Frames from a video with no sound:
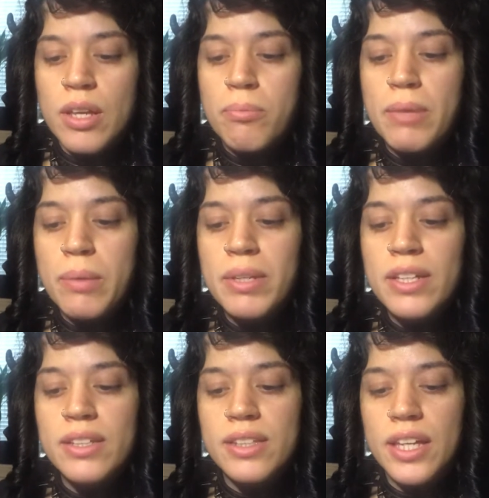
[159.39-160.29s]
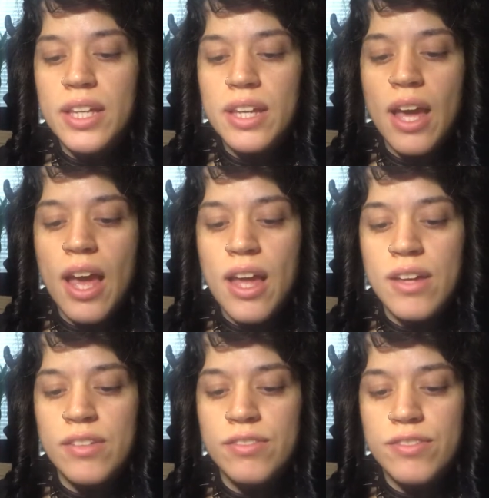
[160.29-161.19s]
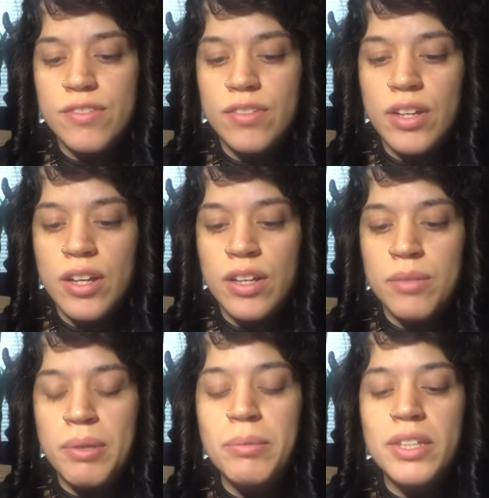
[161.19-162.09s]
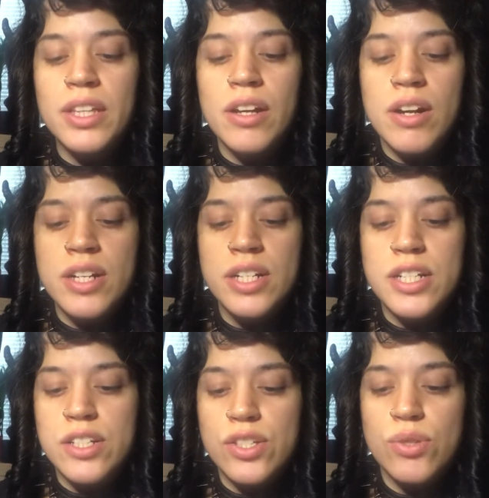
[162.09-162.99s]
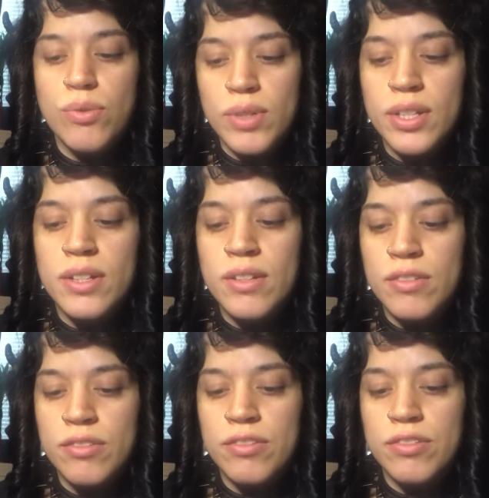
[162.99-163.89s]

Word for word: maybe they have, uh, maybe they are intuitive.